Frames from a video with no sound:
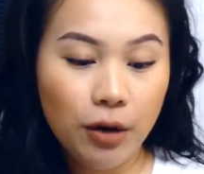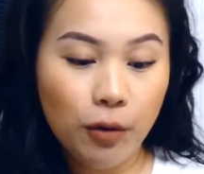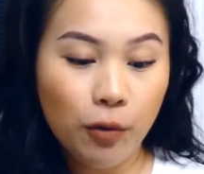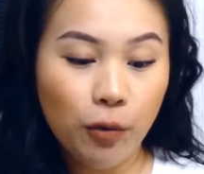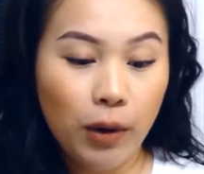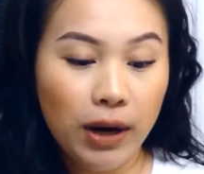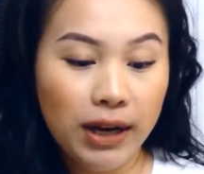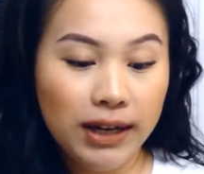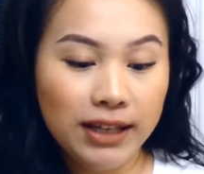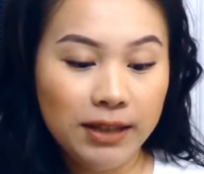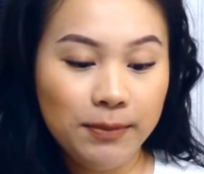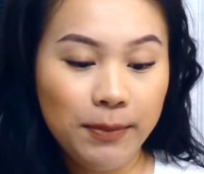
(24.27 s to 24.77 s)

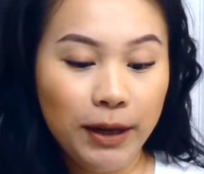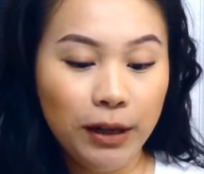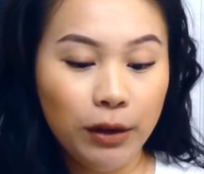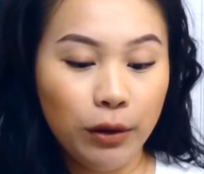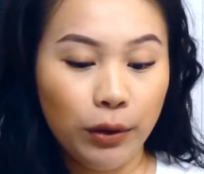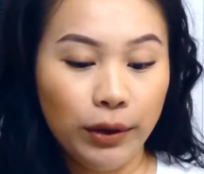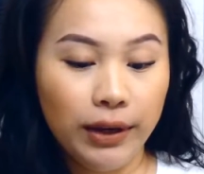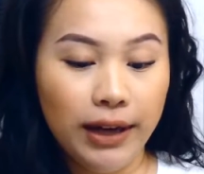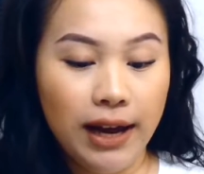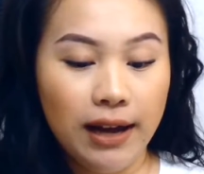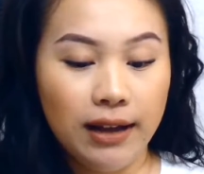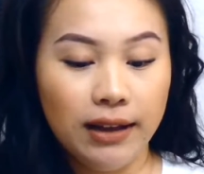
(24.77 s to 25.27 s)
One is by
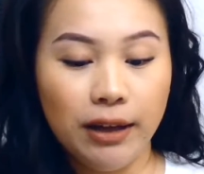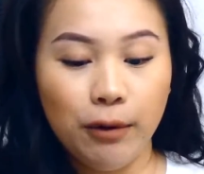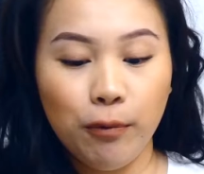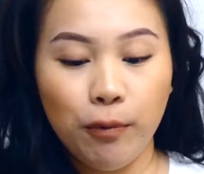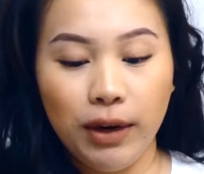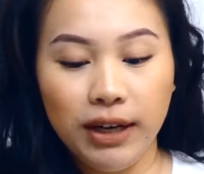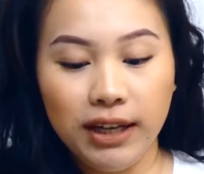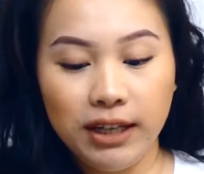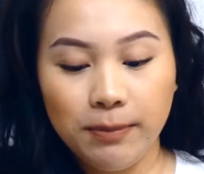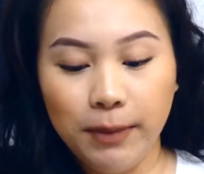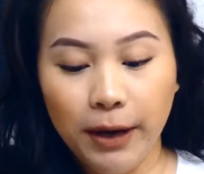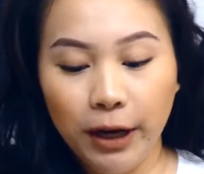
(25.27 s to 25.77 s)
L'Oreal and
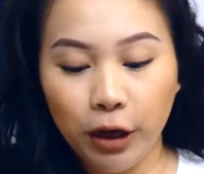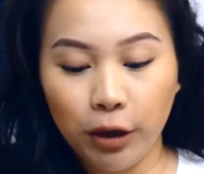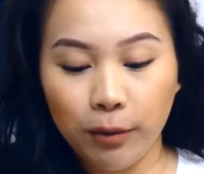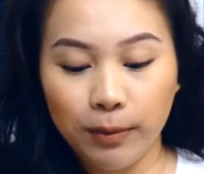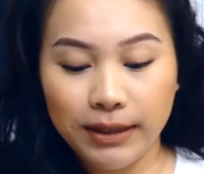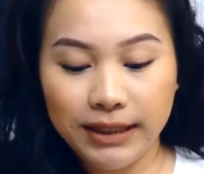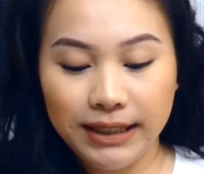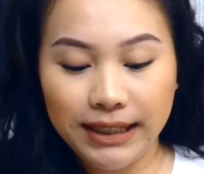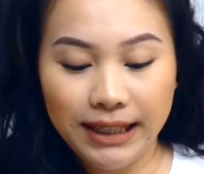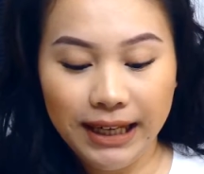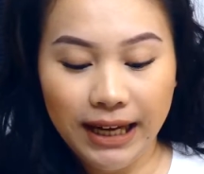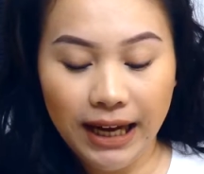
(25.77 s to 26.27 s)
one is by
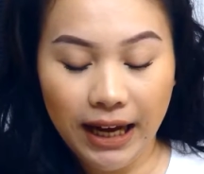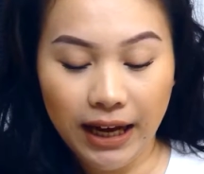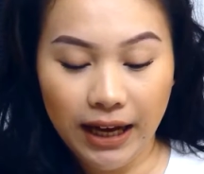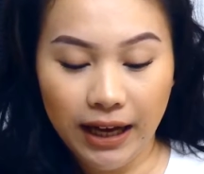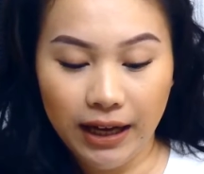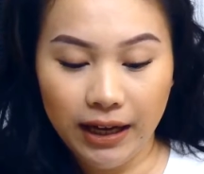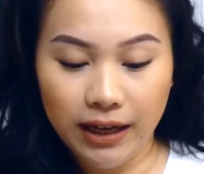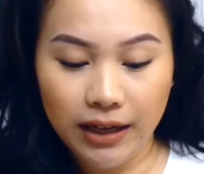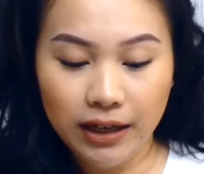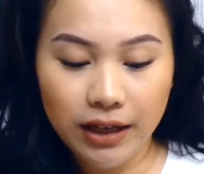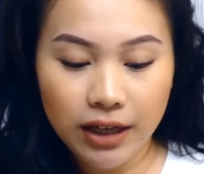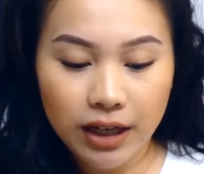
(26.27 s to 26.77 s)
Urban
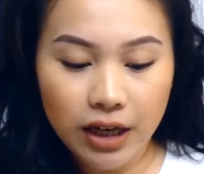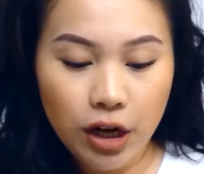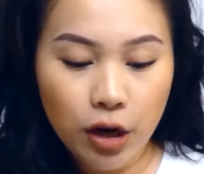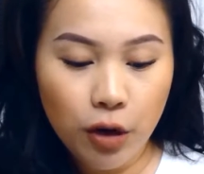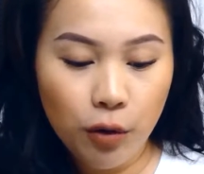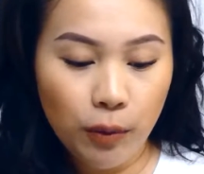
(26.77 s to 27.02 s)
Decay.